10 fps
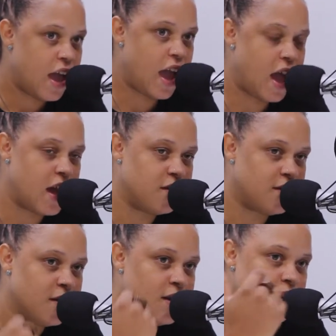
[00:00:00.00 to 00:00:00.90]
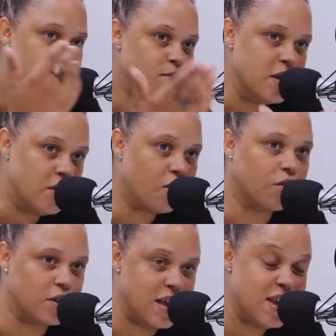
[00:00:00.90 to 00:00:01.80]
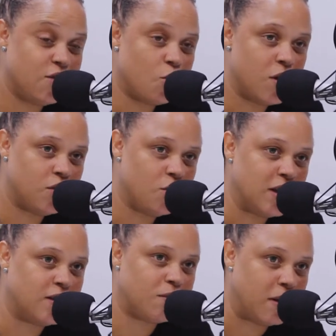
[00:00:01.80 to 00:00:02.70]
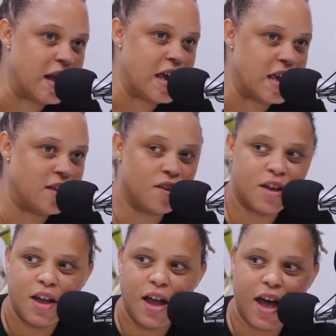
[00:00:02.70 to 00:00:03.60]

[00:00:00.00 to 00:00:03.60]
And Midori is going to explain